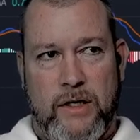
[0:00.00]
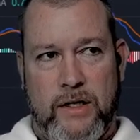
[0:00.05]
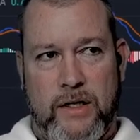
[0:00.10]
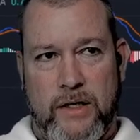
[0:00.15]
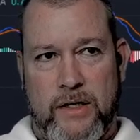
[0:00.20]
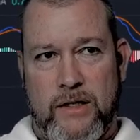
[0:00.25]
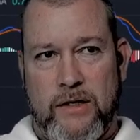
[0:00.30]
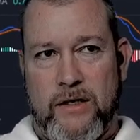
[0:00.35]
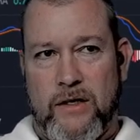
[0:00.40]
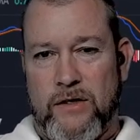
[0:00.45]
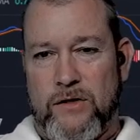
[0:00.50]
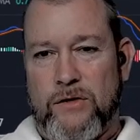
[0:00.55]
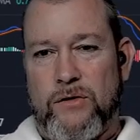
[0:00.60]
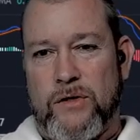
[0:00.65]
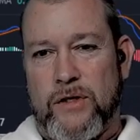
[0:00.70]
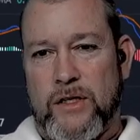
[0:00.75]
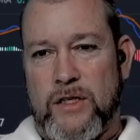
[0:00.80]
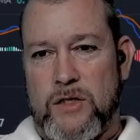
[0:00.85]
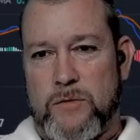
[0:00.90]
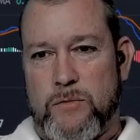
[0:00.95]
can tell you
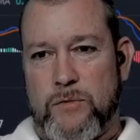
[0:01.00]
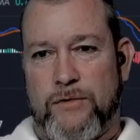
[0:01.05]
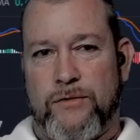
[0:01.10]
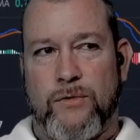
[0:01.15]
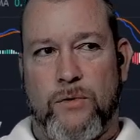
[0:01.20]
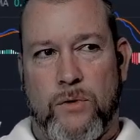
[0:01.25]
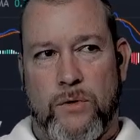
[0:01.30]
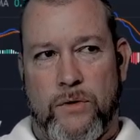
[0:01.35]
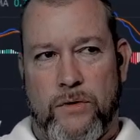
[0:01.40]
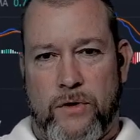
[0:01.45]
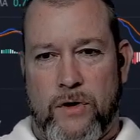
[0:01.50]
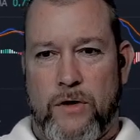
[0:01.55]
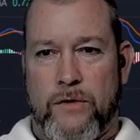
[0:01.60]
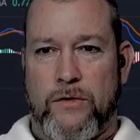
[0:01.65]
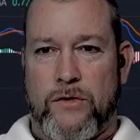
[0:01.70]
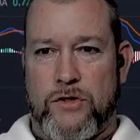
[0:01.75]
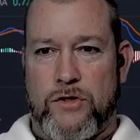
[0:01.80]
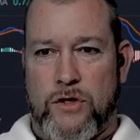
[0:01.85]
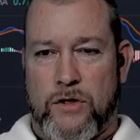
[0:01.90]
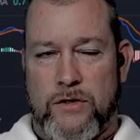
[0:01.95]
things before the other
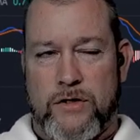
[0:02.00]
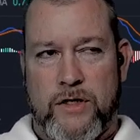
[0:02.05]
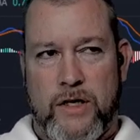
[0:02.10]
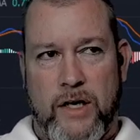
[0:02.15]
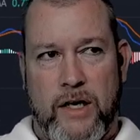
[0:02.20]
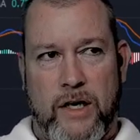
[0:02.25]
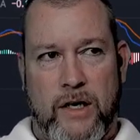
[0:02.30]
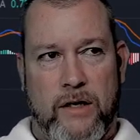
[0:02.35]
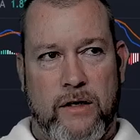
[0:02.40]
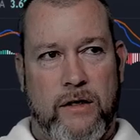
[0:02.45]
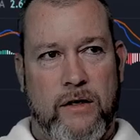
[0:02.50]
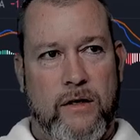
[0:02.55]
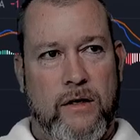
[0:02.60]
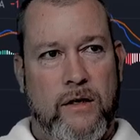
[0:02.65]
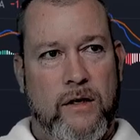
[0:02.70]
charts can.